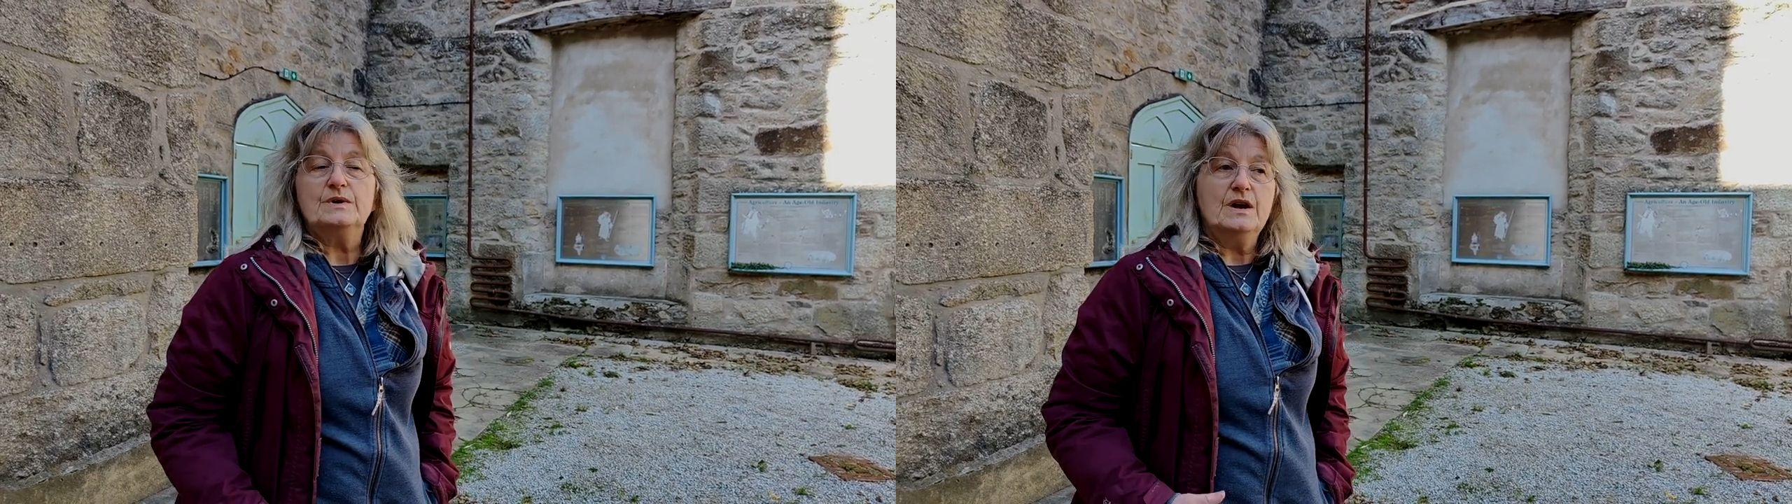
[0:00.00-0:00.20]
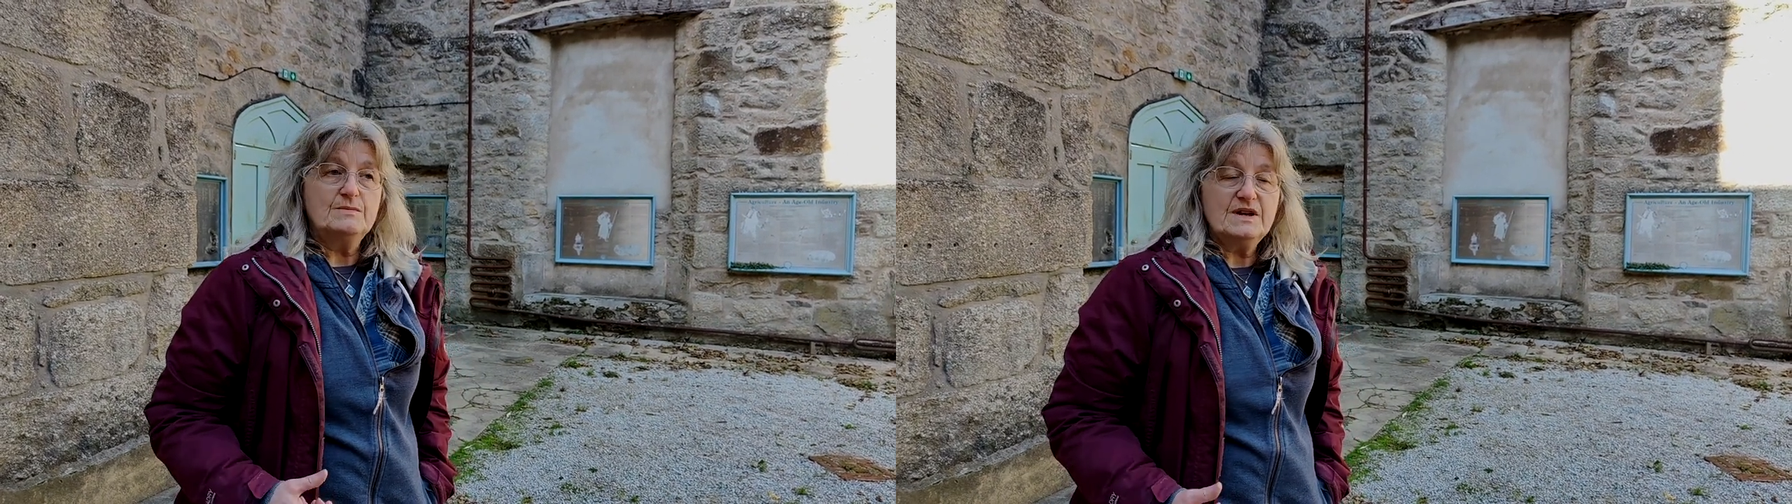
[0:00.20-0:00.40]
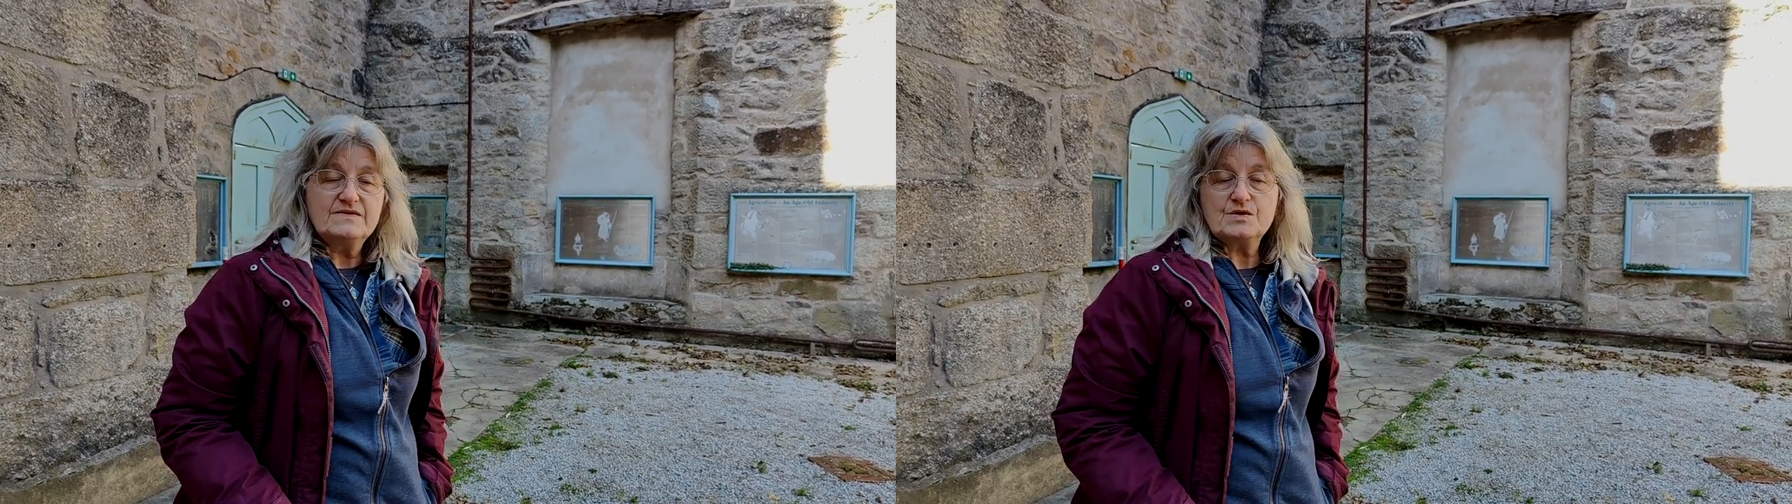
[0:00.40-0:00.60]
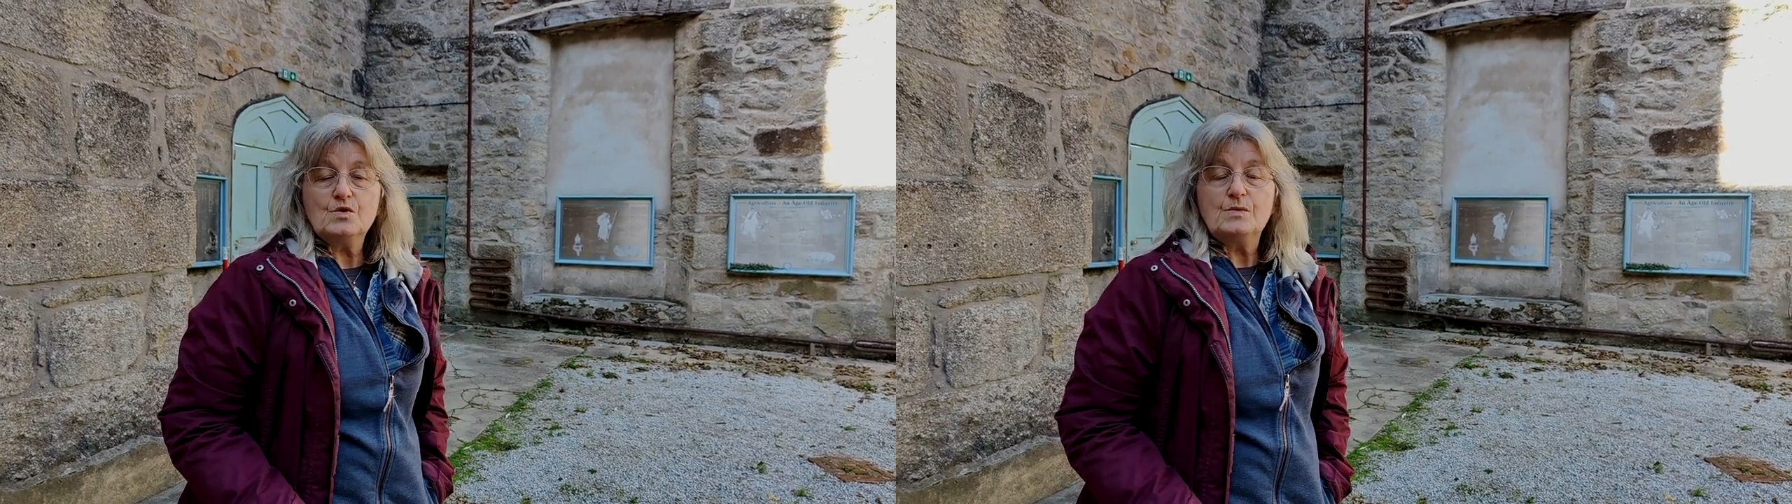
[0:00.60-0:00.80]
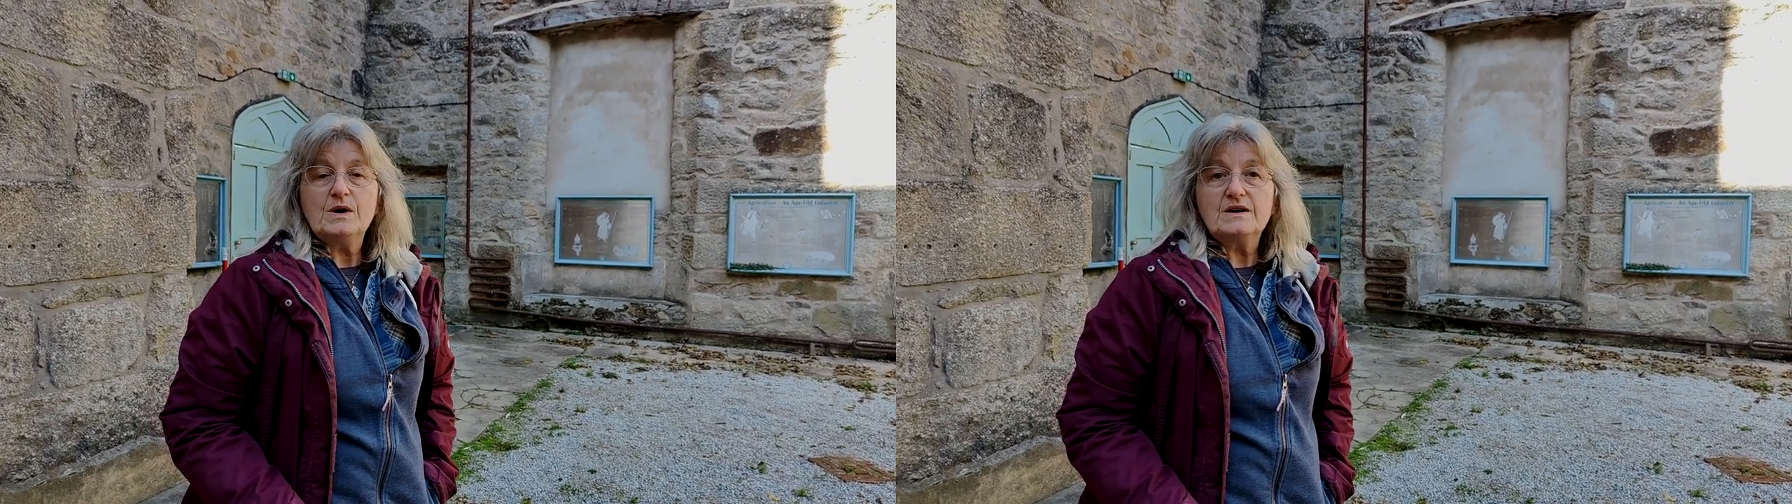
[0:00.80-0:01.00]
we hope to have
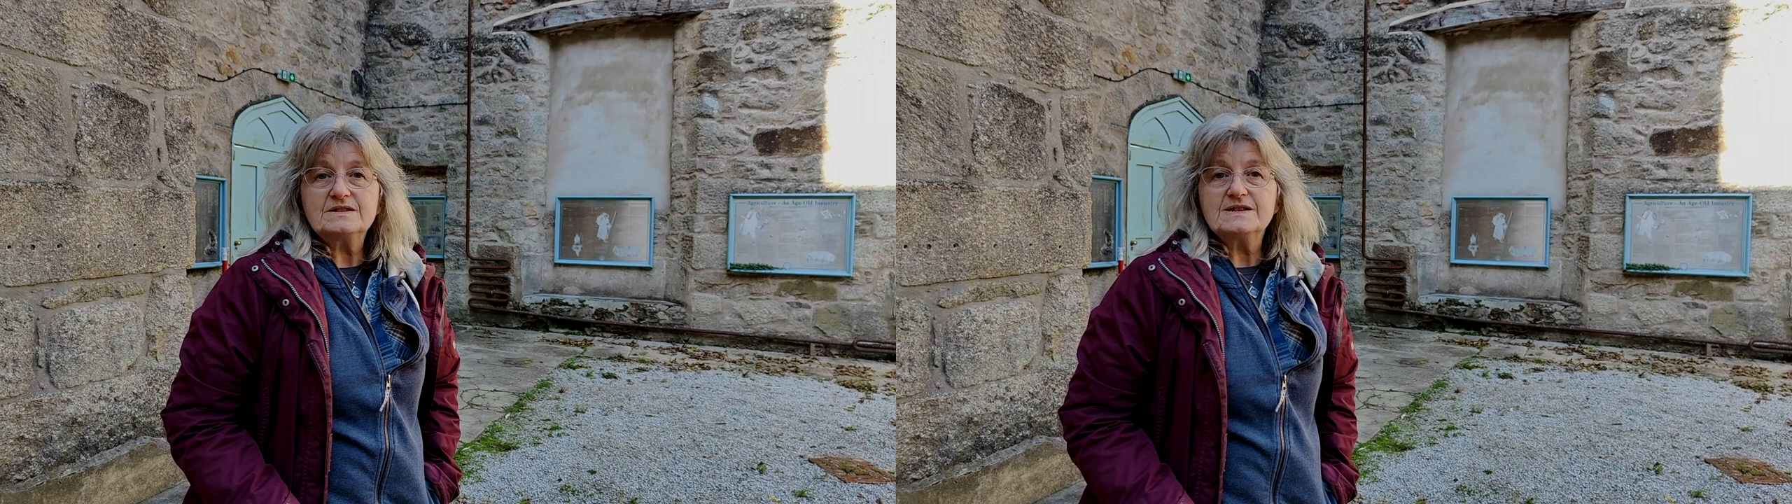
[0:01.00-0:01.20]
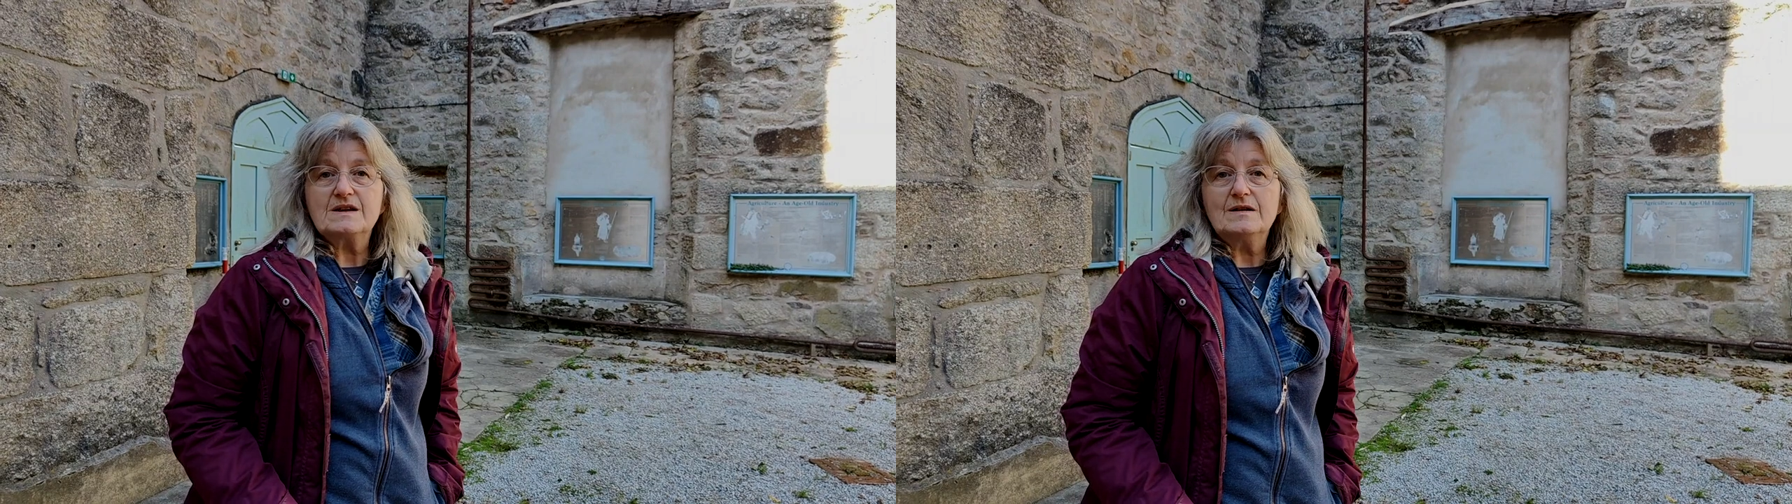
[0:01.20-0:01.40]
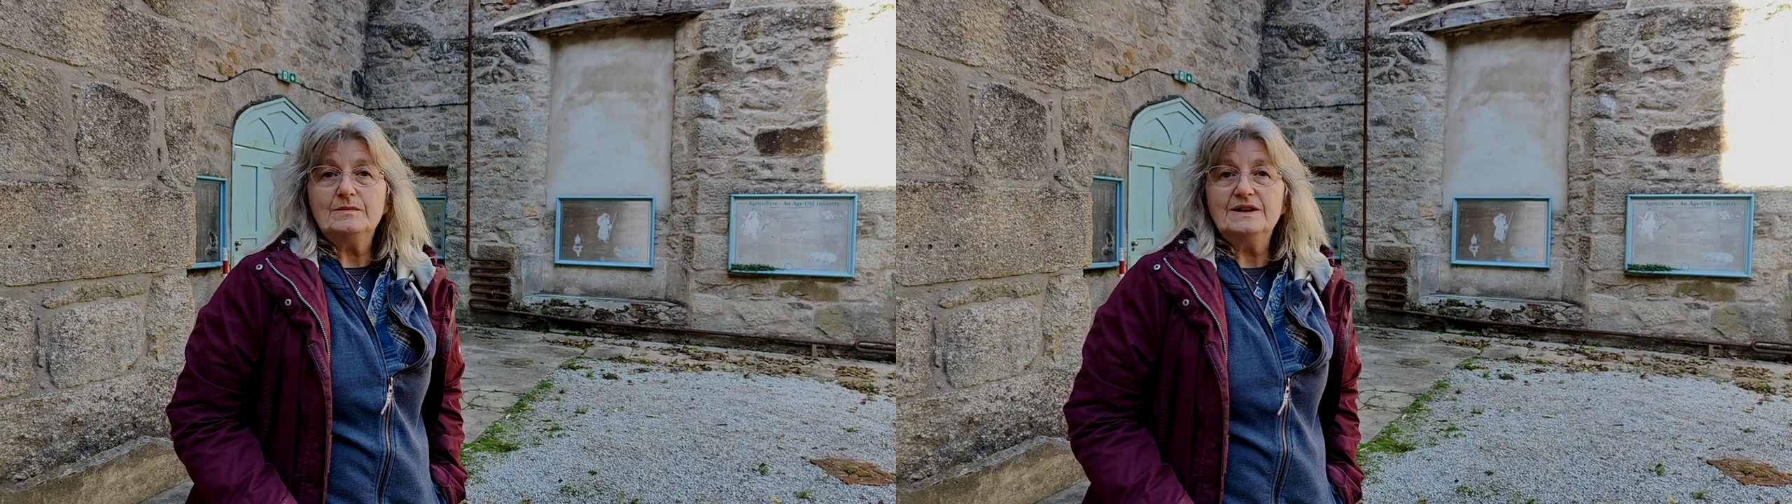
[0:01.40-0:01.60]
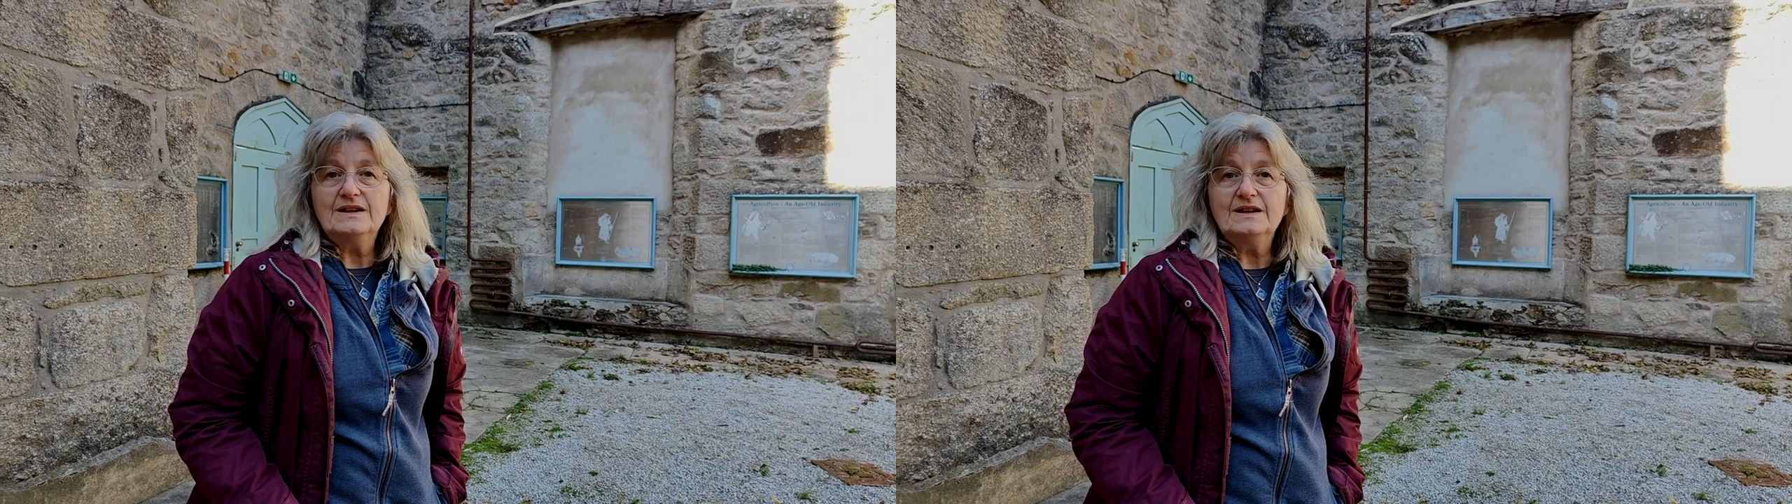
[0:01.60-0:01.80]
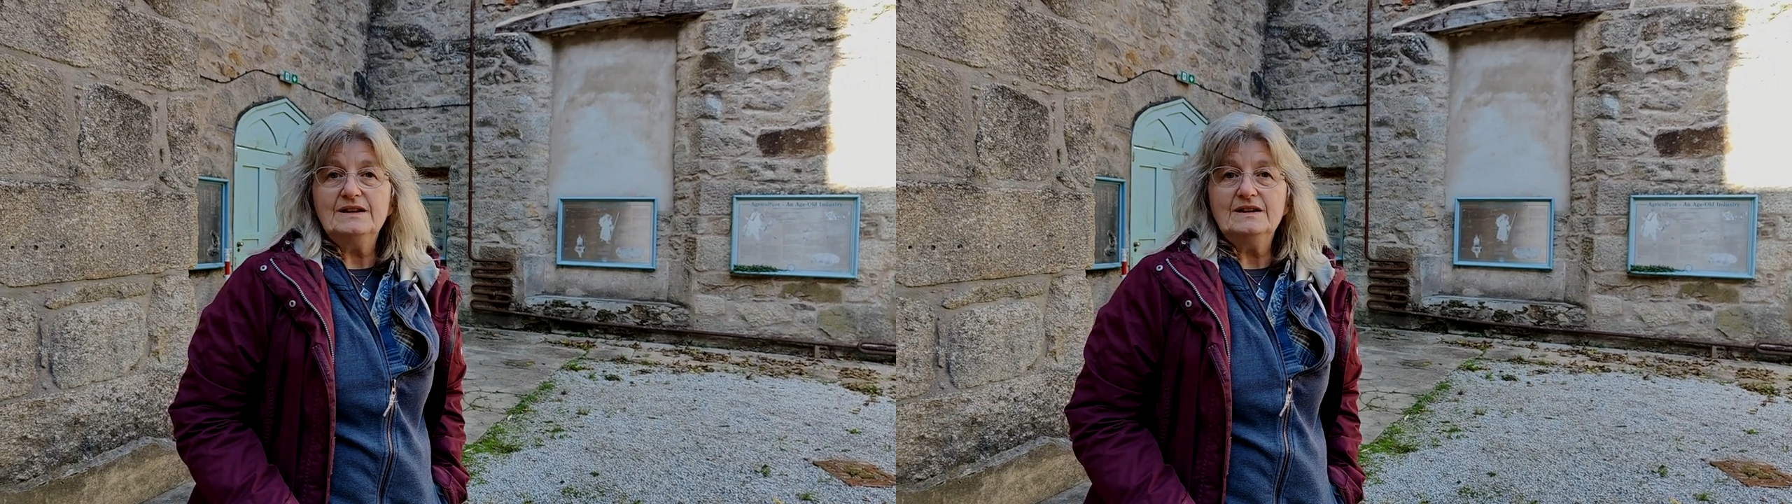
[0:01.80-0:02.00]
school parties coming
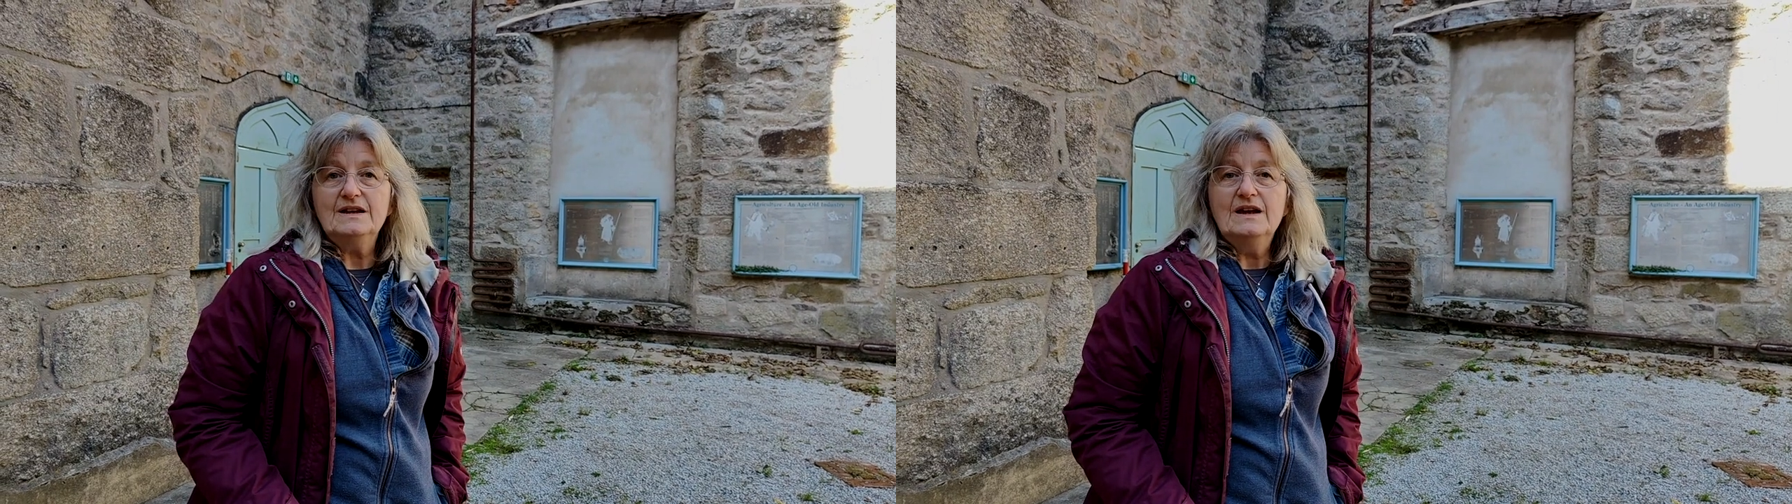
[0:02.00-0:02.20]
in,